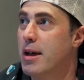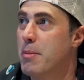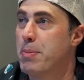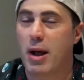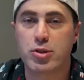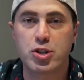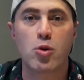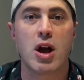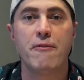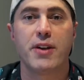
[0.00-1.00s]
But I was so
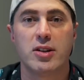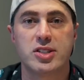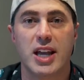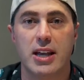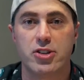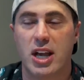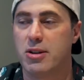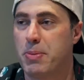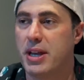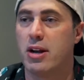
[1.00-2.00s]
comfy on stage, and
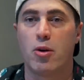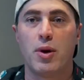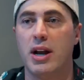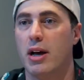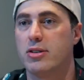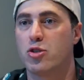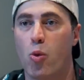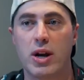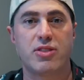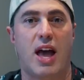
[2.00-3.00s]
to be in an arena,
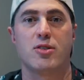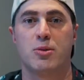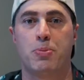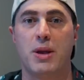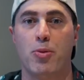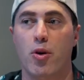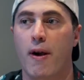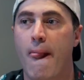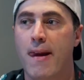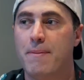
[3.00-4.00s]
20,000 people,
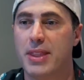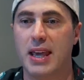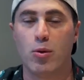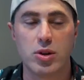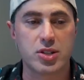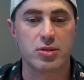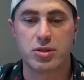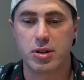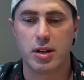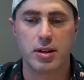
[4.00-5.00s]
it was
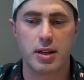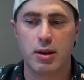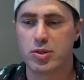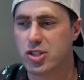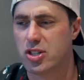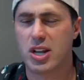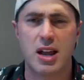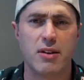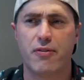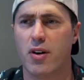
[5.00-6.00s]
just
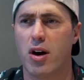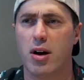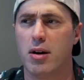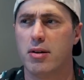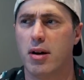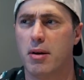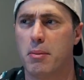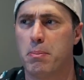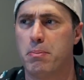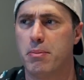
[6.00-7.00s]
kind of
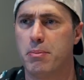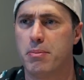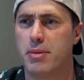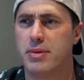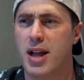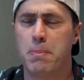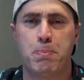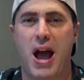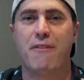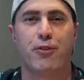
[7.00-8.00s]
not
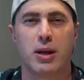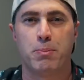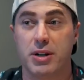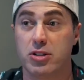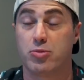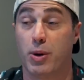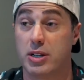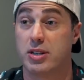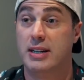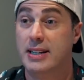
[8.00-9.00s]
baffling, but
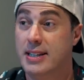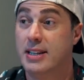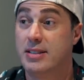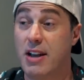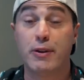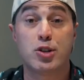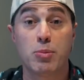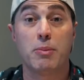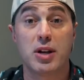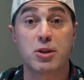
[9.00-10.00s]
definitely took
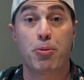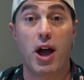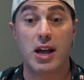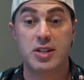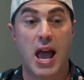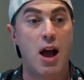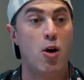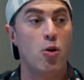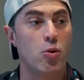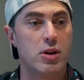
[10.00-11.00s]
me by surprise
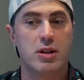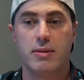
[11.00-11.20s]
how